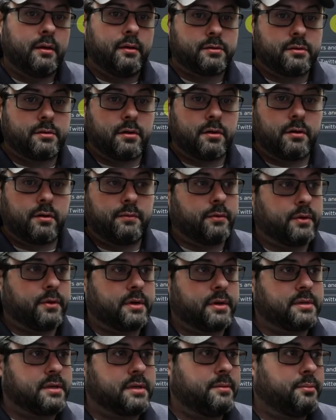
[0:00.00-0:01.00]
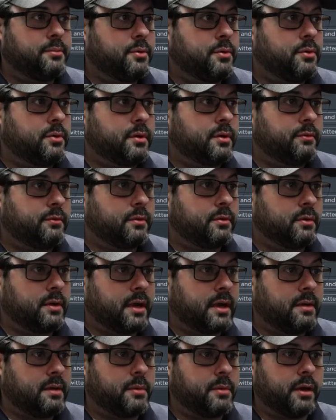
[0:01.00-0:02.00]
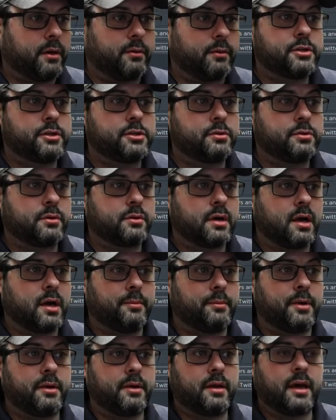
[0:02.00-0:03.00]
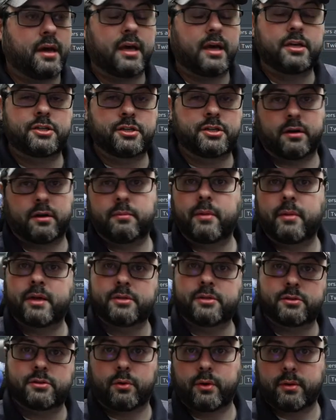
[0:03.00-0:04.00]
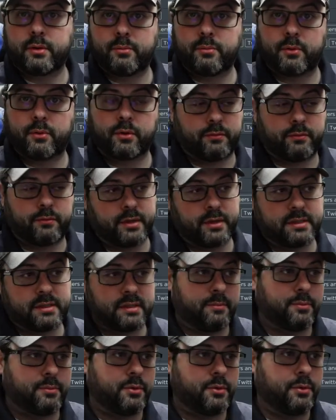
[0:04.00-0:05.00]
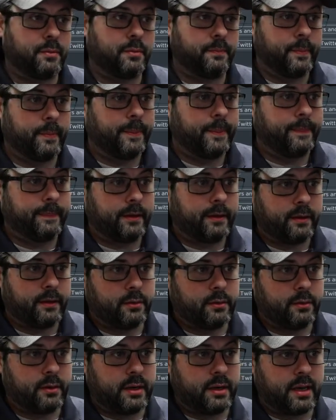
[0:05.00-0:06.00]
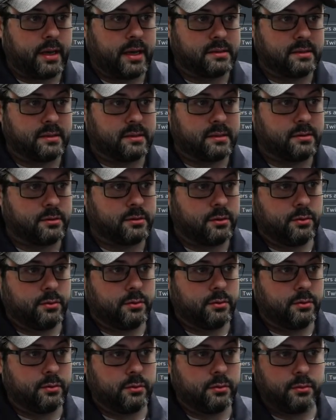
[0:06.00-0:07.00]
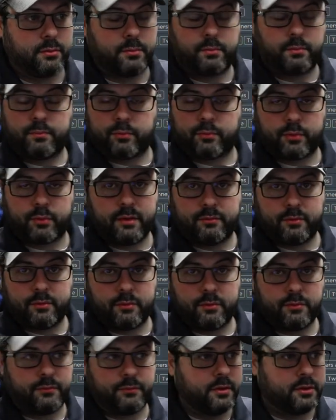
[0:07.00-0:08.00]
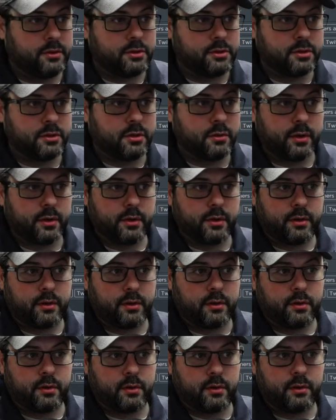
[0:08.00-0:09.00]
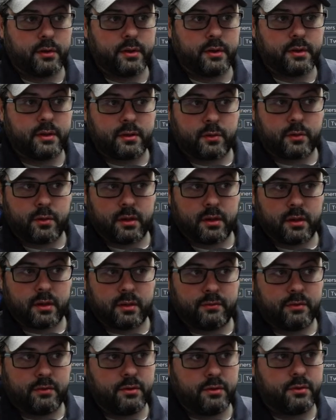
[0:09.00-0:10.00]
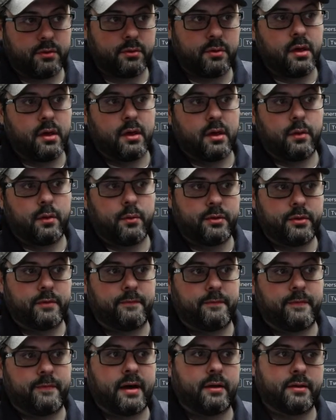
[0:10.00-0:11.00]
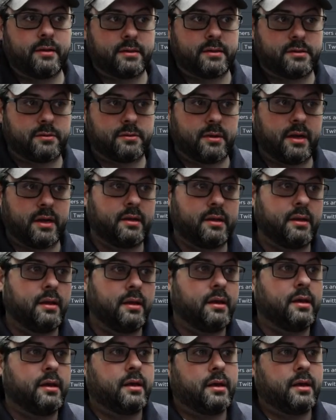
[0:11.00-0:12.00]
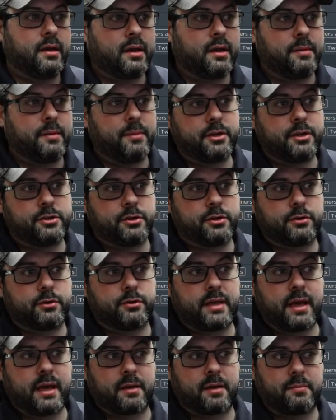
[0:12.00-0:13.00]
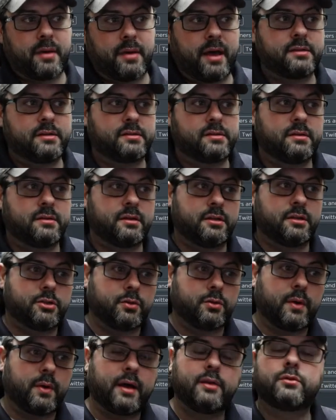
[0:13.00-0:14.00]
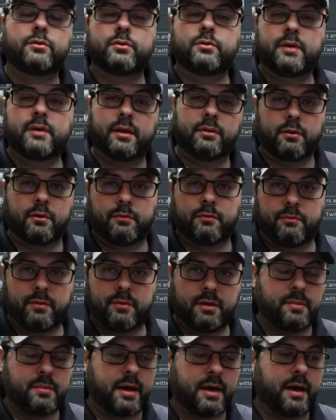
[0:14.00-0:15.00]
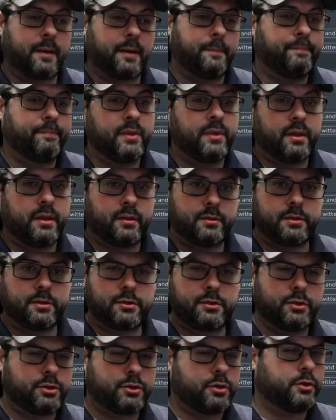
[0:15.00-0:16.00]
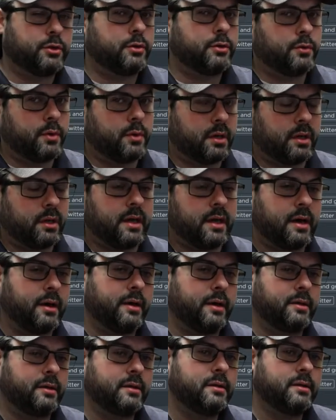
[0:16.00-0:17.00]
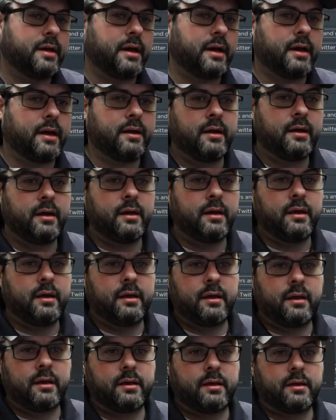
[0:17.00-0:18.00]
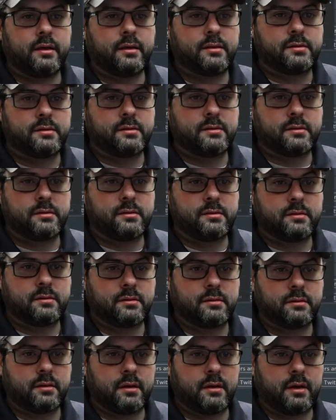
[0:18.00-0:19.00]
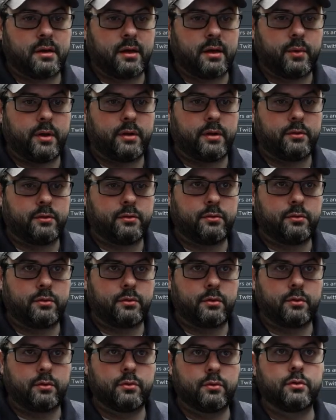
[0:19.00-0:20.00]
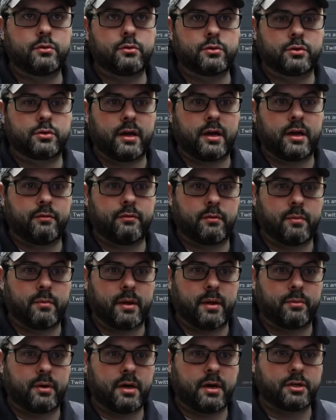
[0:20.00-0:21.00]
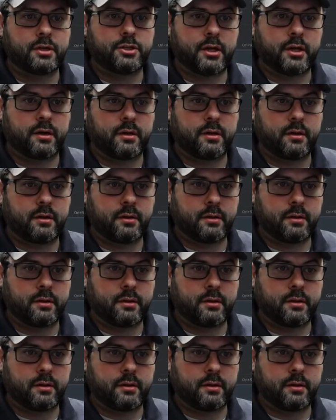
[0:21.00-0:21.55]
So for example, if you look at my original comment, I shared my storyboard, for example. You know, it has this cool preview feature where you can go in and quickly view what the file is, right? And I made sure to tag Madison and Joanne to get their feedback. Just to show you quickly how I did that is I went into the Google Drive for my project.